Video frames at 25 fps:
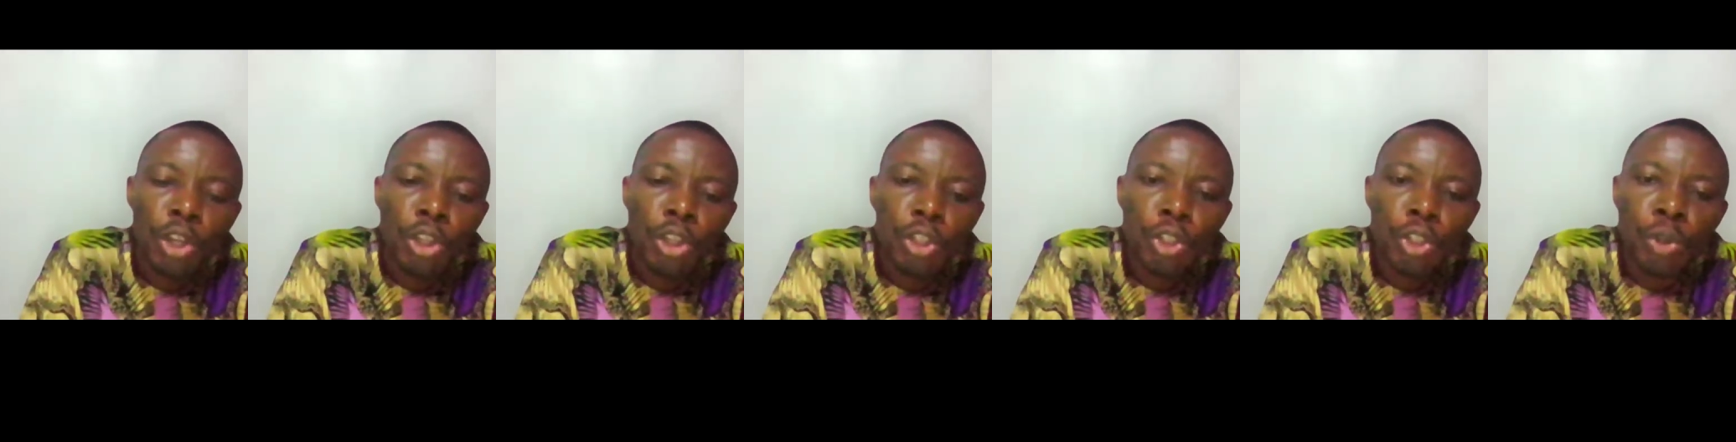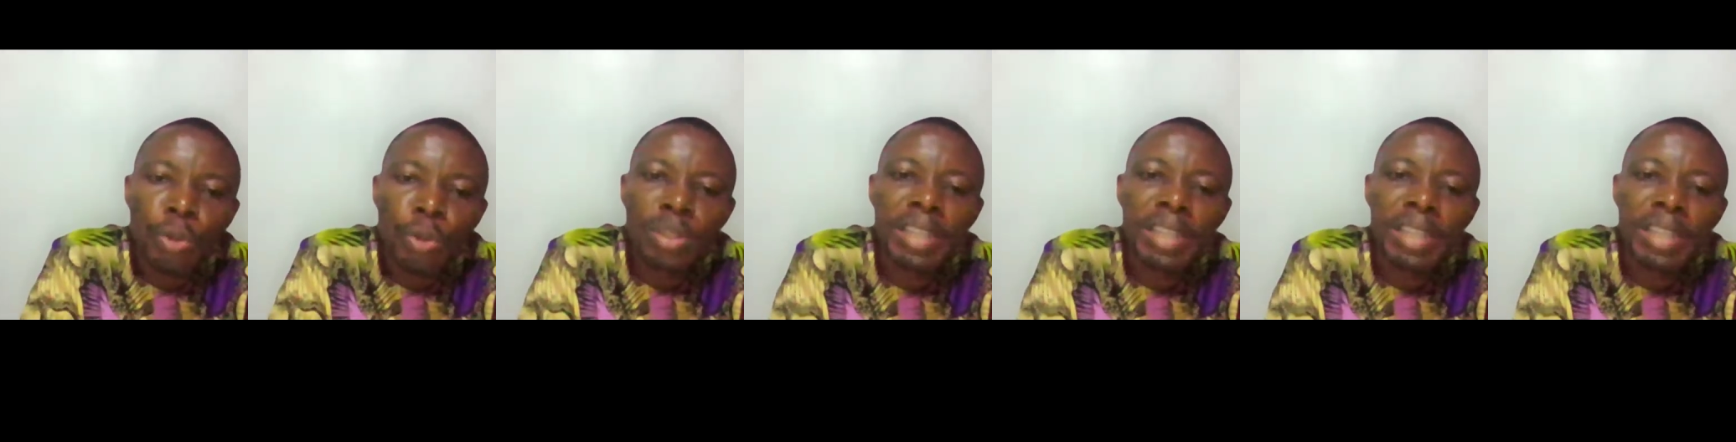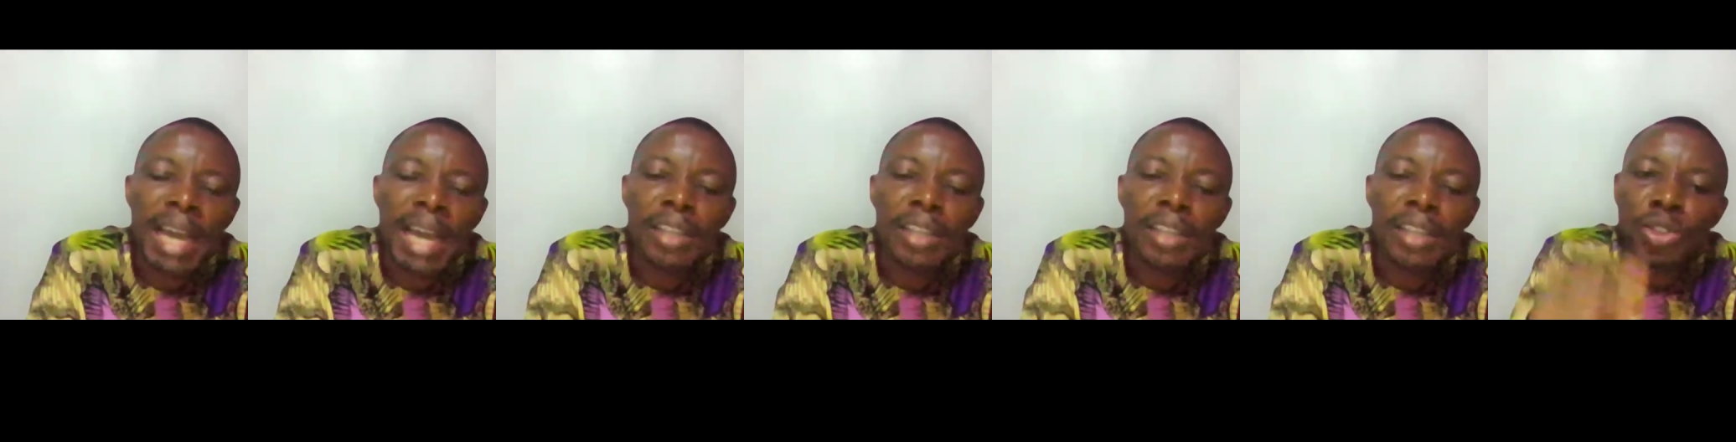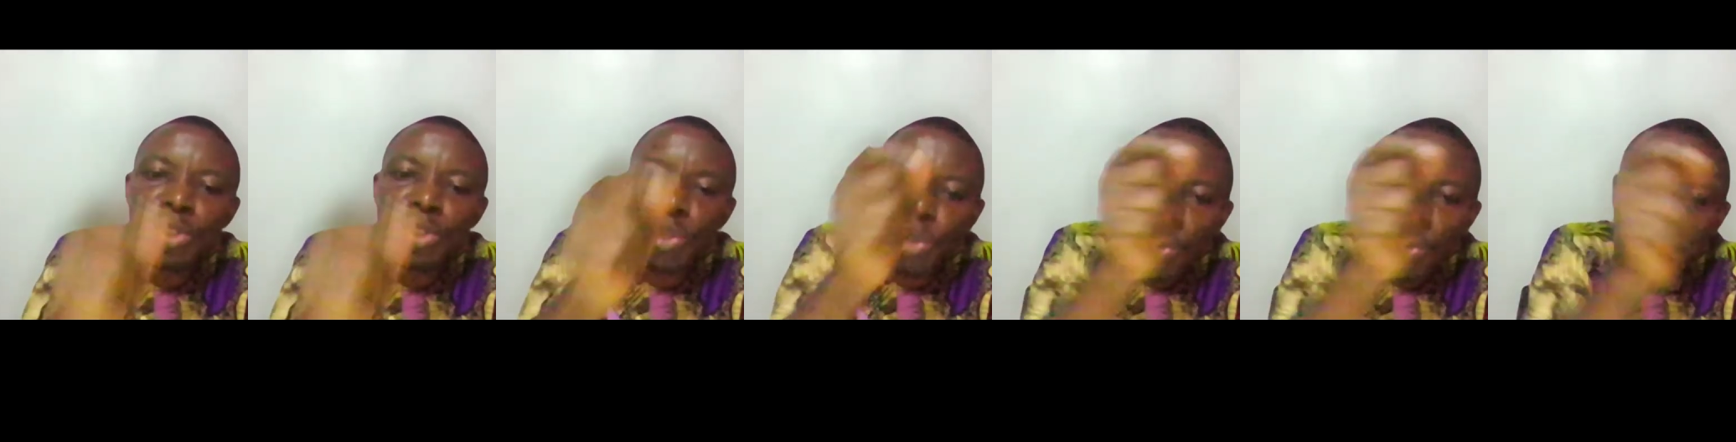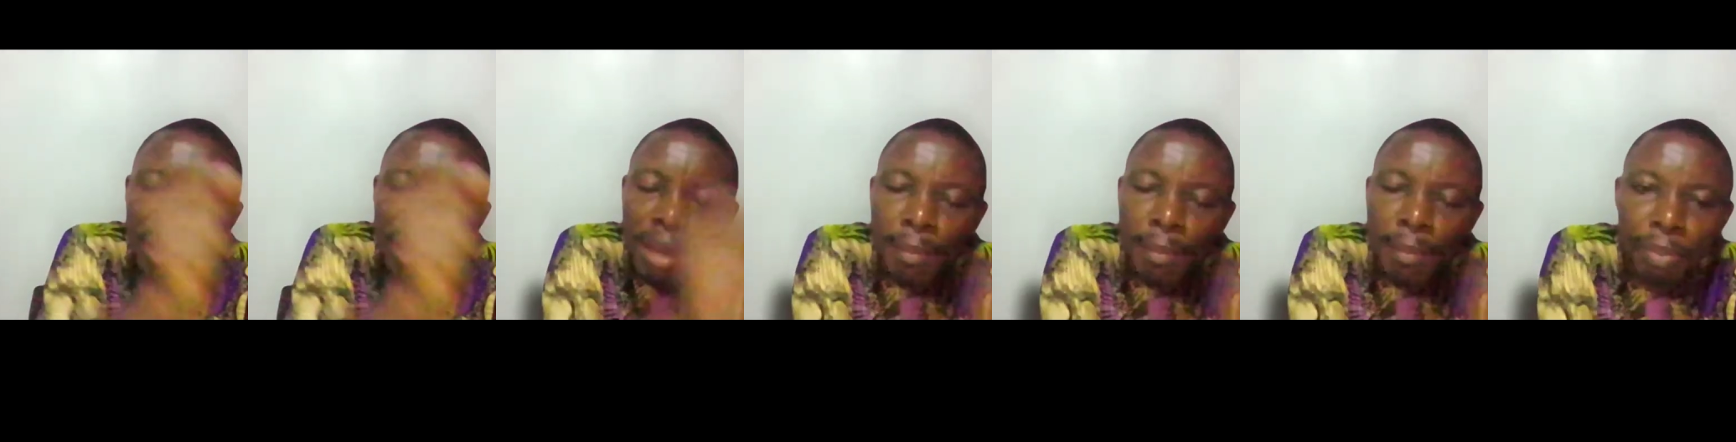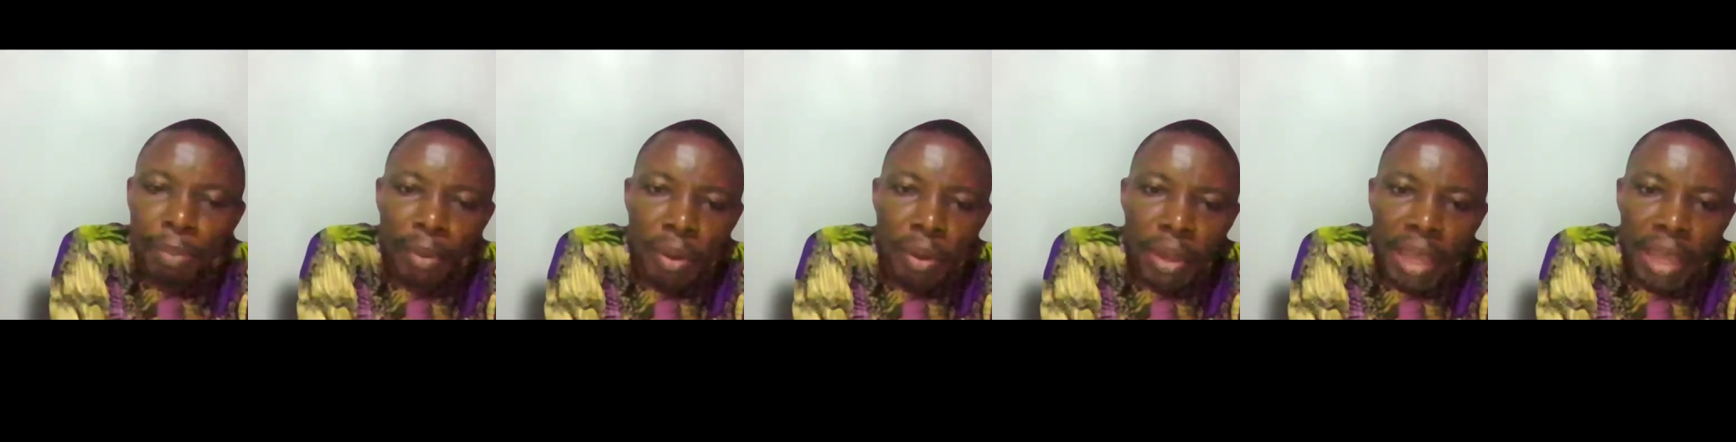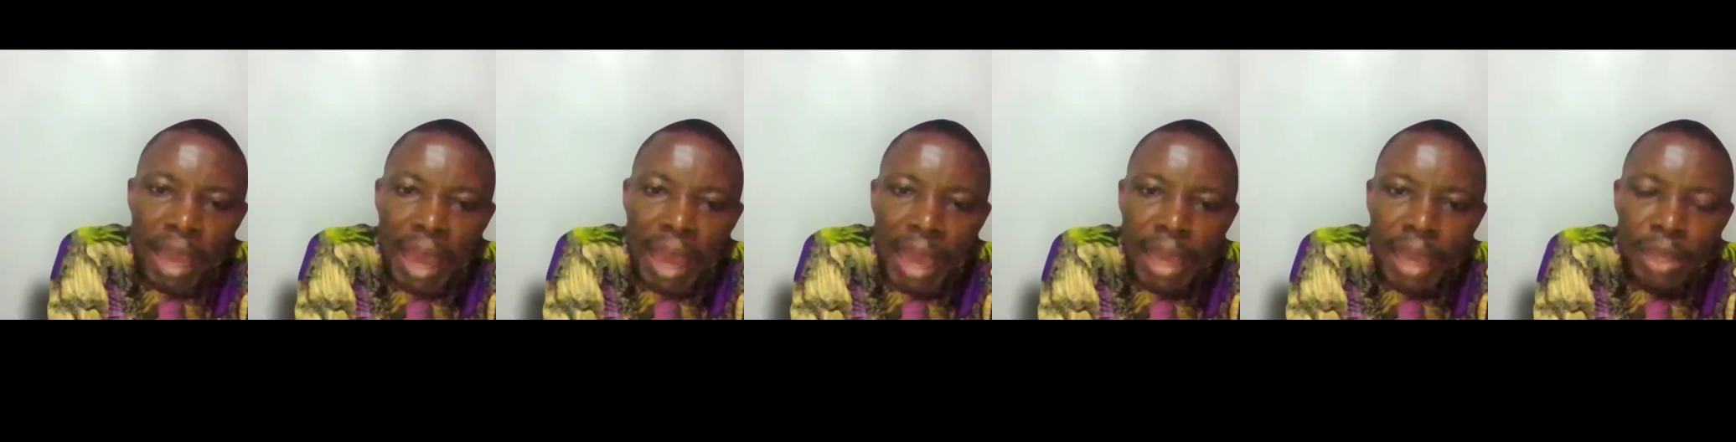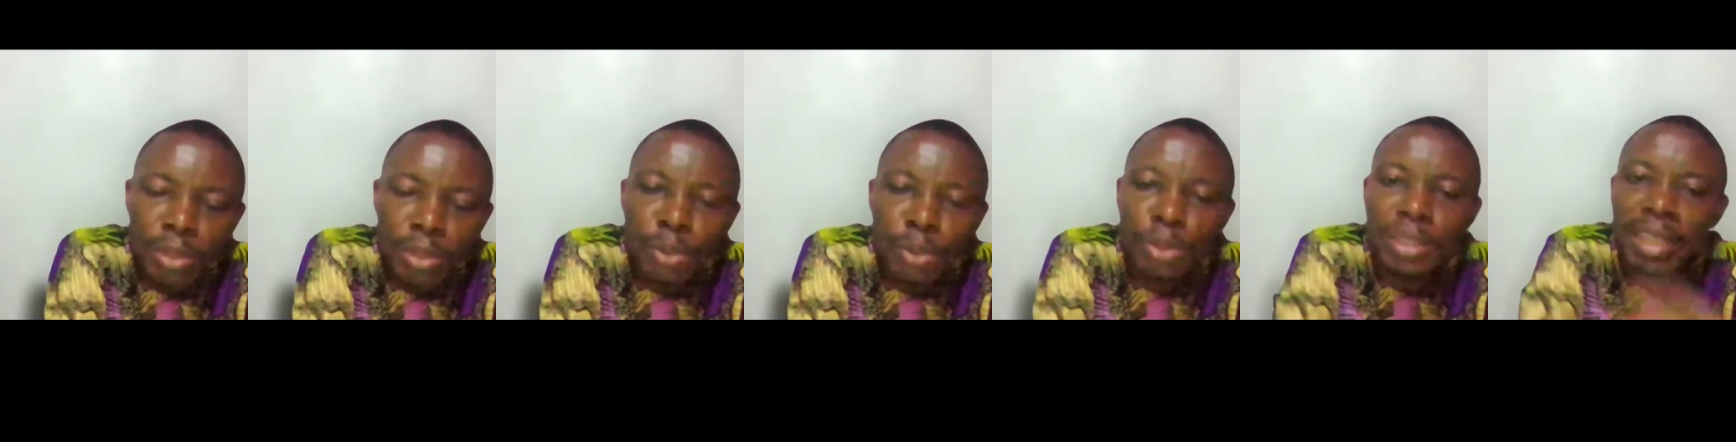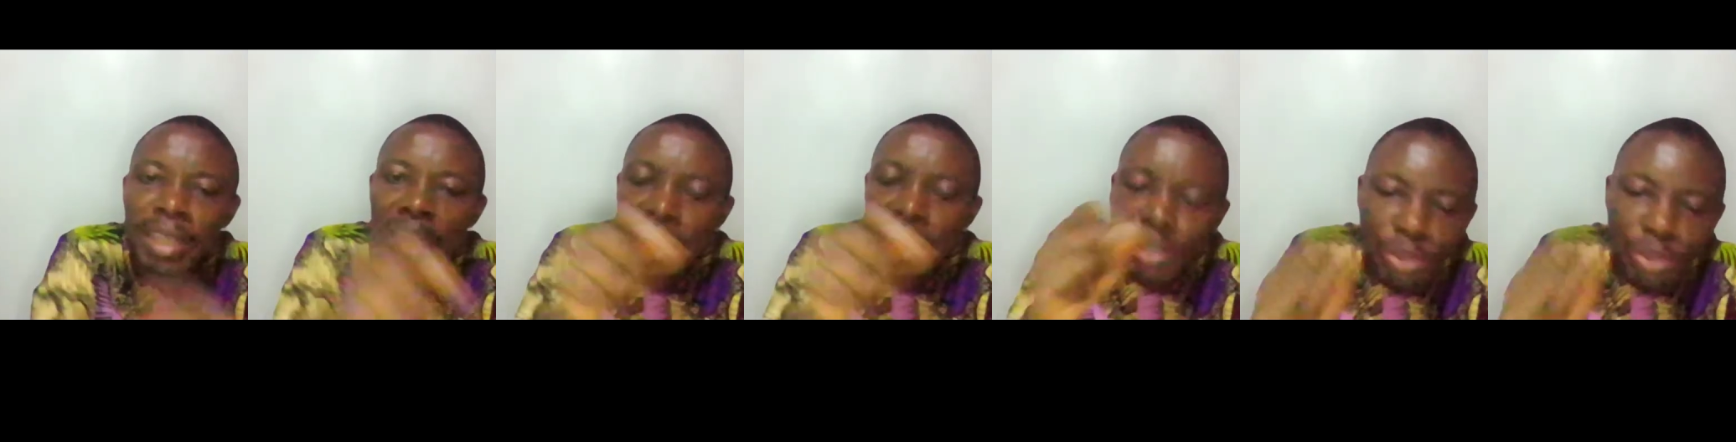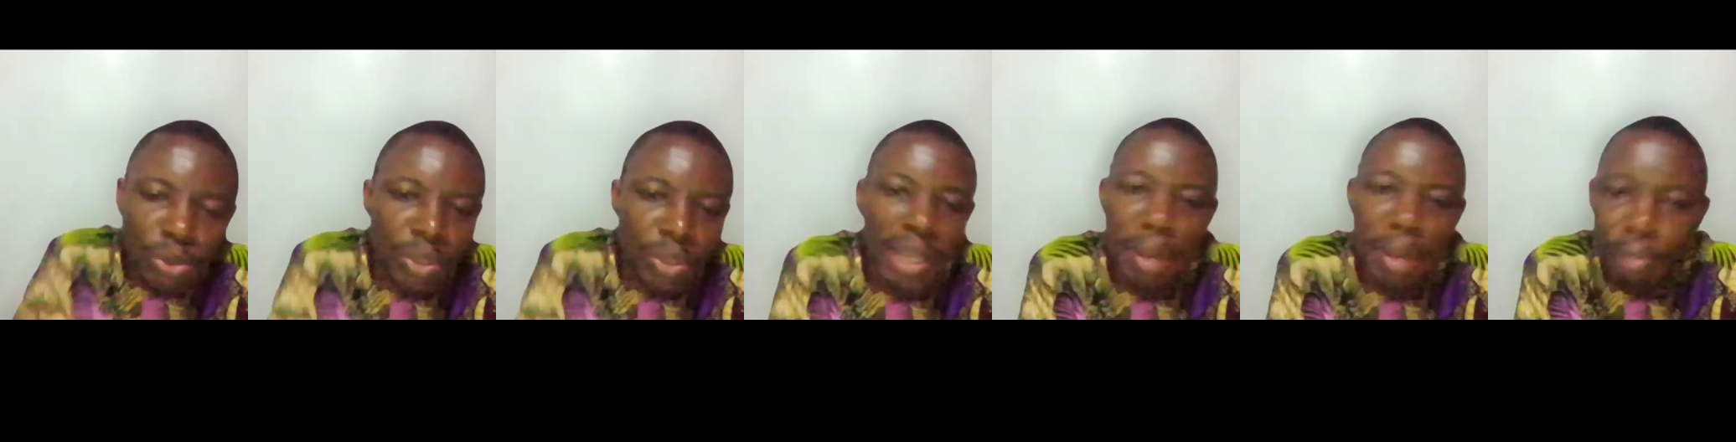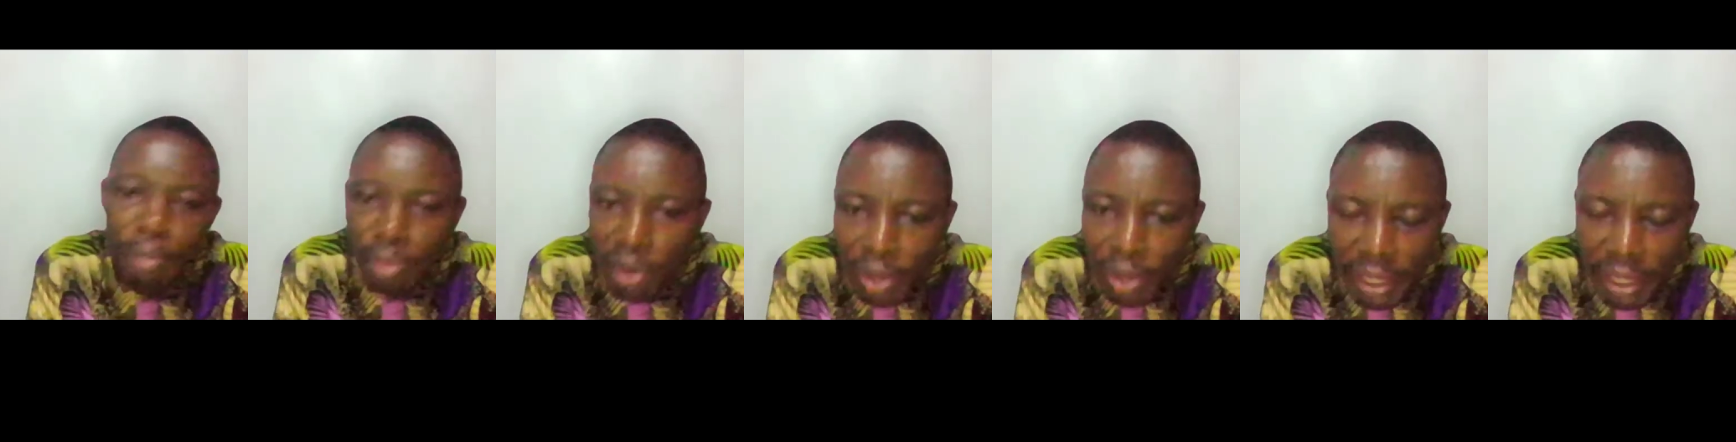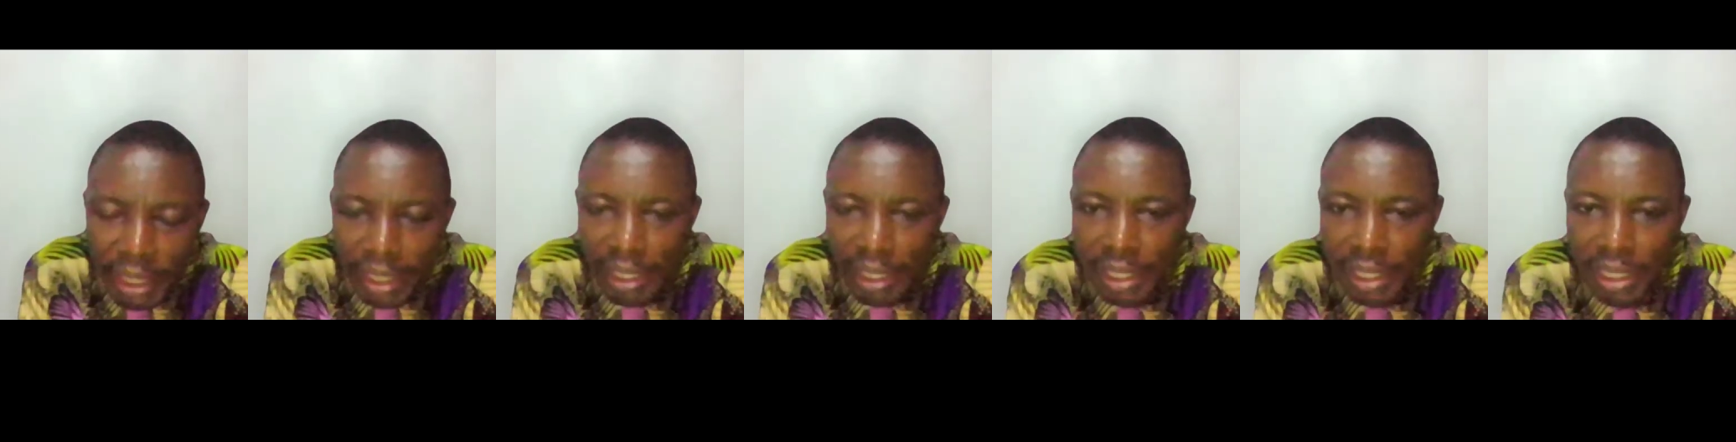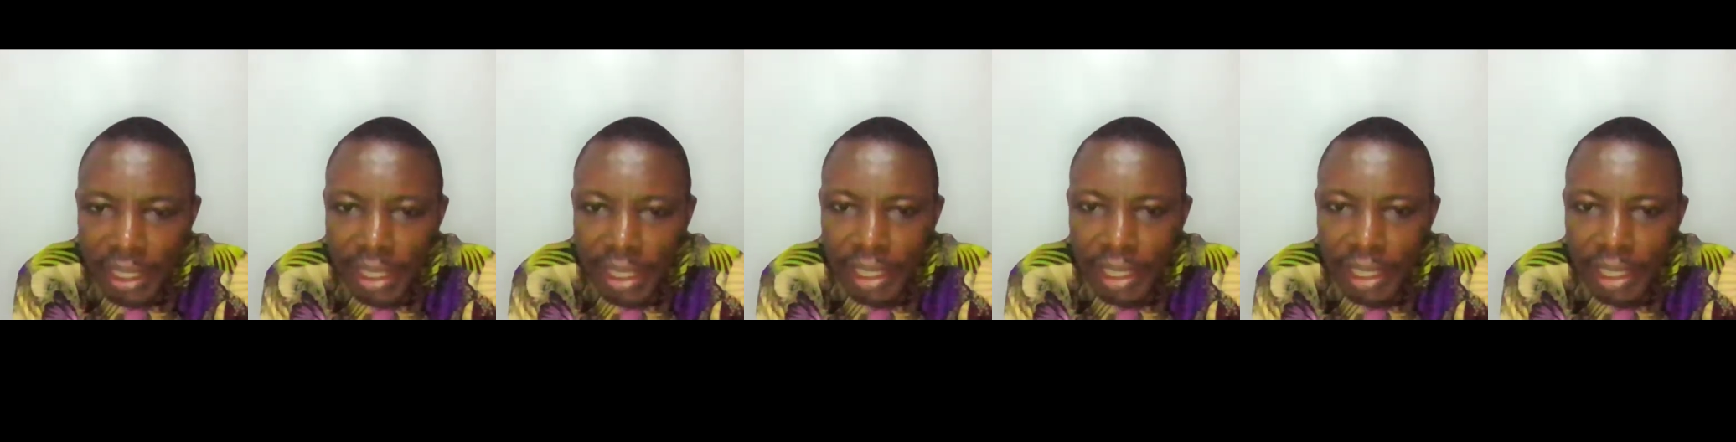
You dance to the employer, you dance to the employee.